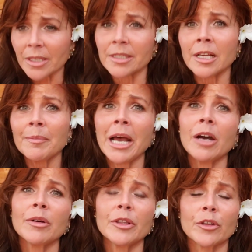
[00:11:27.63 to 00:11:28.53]

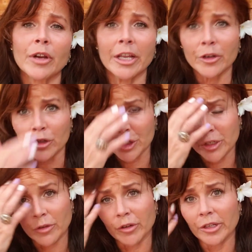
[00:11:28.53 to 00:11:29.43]
somehow in their
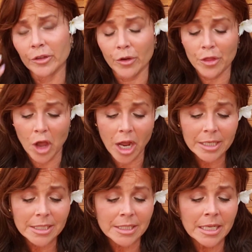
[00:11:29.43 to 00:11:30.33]
energy or in their
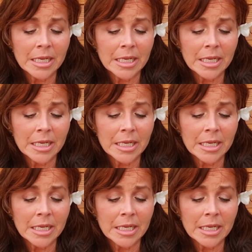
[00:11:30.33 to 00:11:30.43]
thoughts.